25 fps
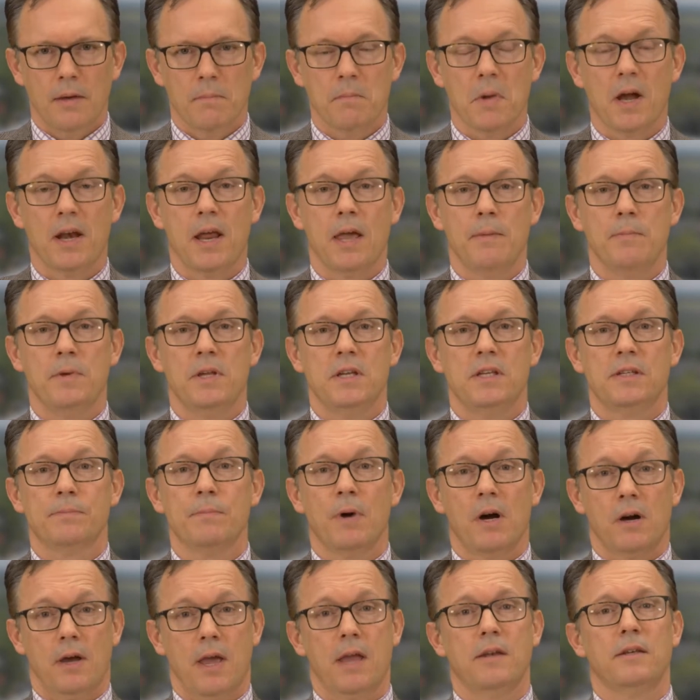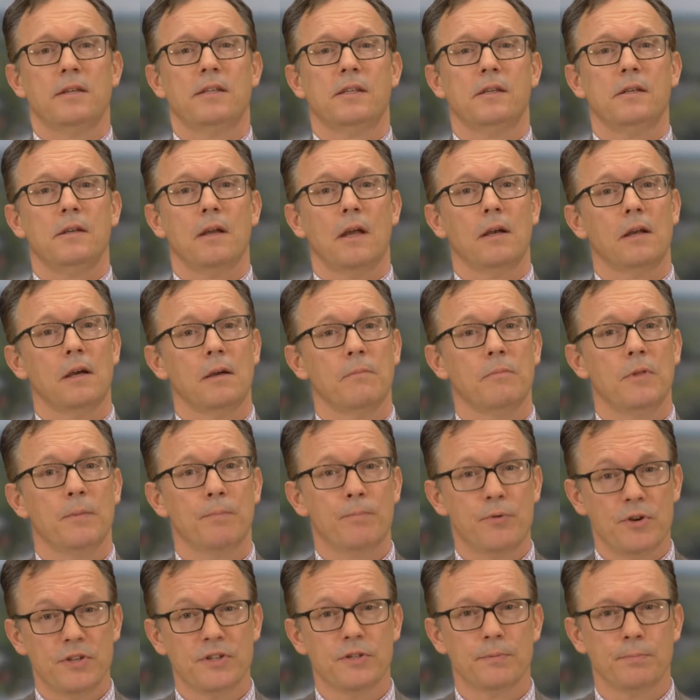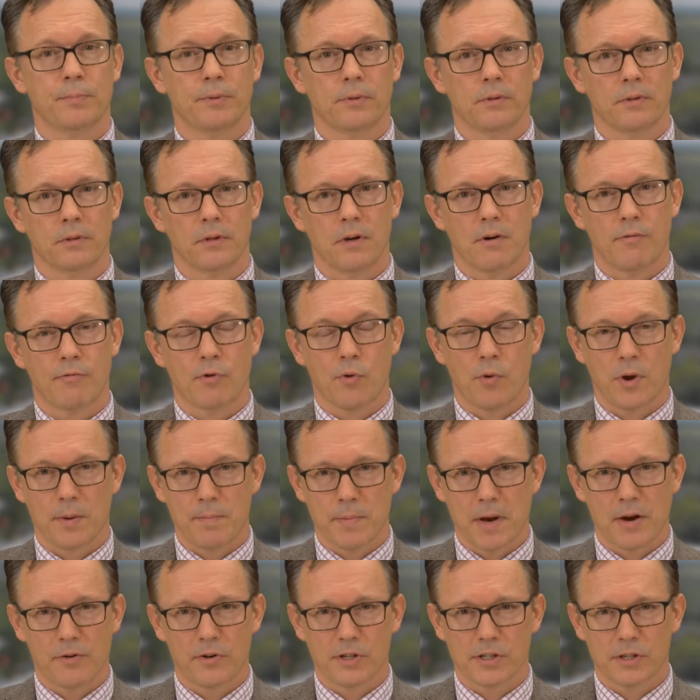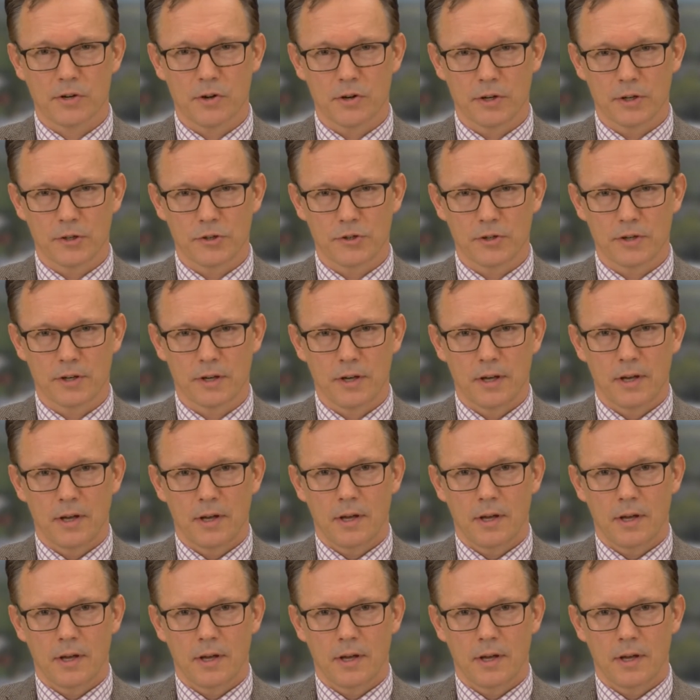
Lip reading: My name is Mark Henderson and I'm the principal of Queen Mary's College,